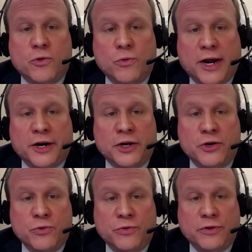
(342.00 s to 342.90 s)
who had a
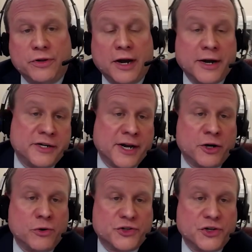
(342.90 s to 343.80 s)
new
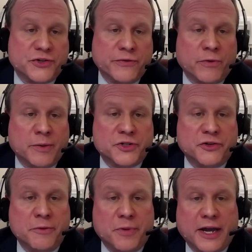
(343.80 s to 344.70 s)
diagnosis of REM
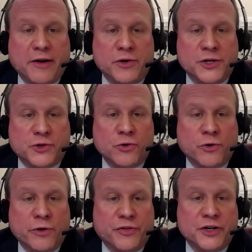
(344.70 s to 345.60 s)
sleep behavior
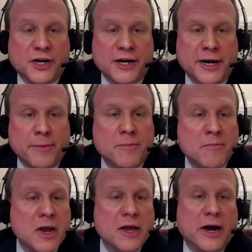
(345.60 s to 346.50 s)
disorder at the time
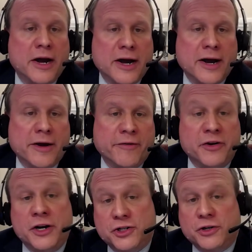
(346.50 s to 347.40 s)
of
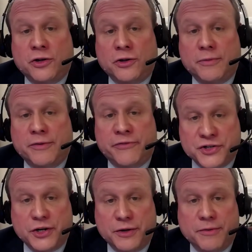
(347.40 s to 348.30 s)
initial
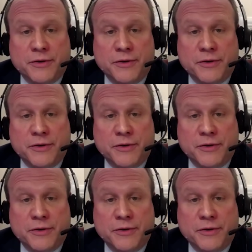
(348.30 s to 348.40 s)
visit,